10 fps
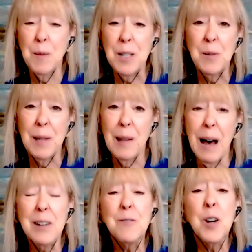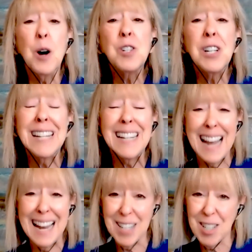We do a lot of coaching in
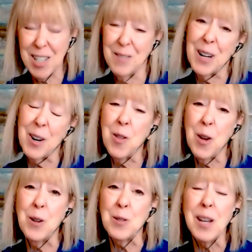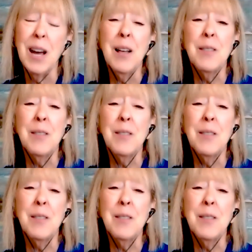action. What are those?